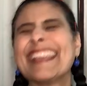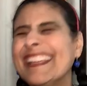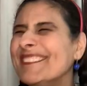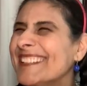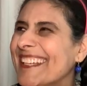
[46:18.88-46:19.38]

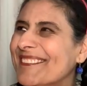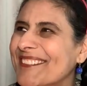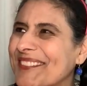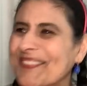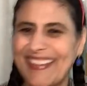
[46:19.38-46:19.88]
keep saying
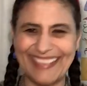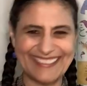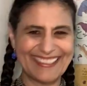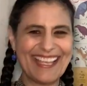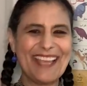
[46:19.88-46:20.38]
blue
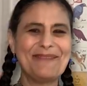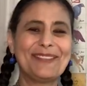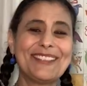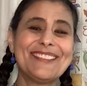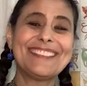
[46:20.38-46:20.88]
paint.
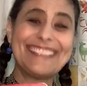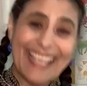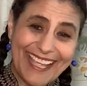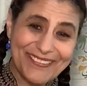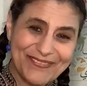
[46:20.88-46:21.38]
Blue
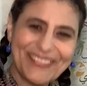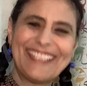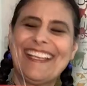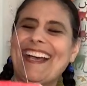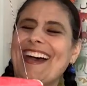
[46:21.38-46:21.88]
tape
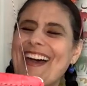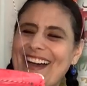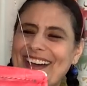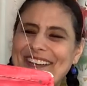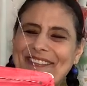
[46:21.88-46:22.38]

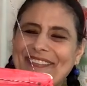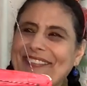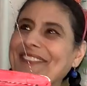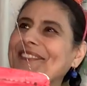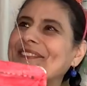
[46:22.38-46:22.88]
off.
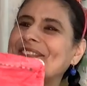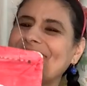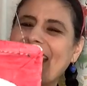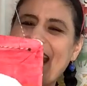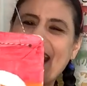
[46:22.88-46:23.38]

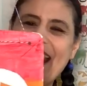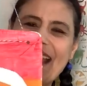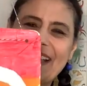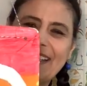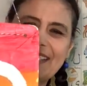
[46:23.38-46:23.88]

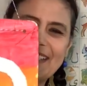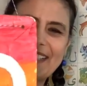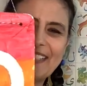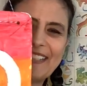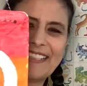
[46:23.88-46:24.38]
And
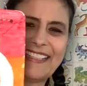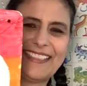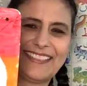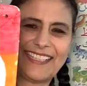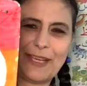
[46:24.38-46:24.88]

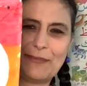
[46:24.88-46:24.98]
look how